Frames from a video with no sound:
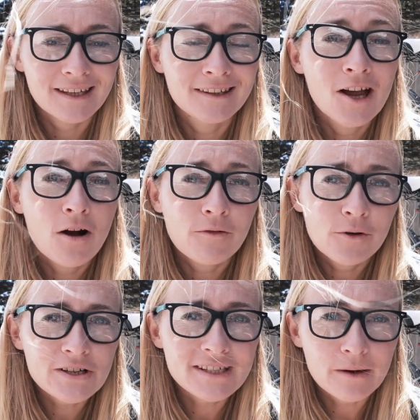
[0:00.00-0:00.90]
And of
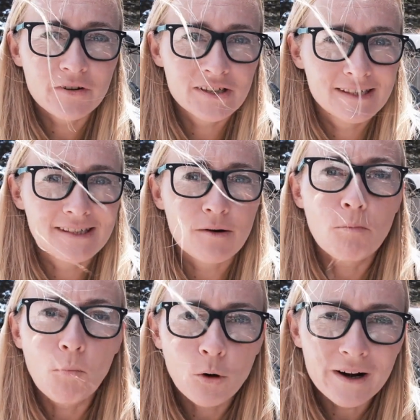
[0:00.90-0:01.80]
course, some reasons are
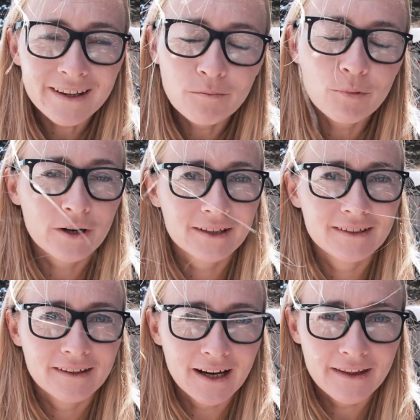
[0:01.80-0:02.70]
more important
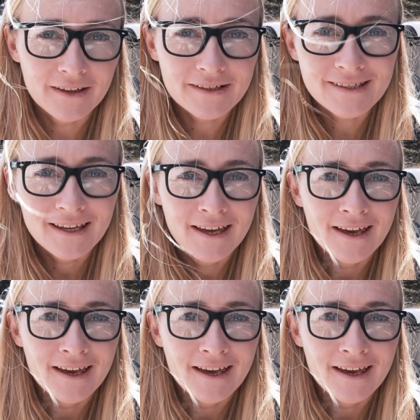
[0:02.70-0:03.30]
than others.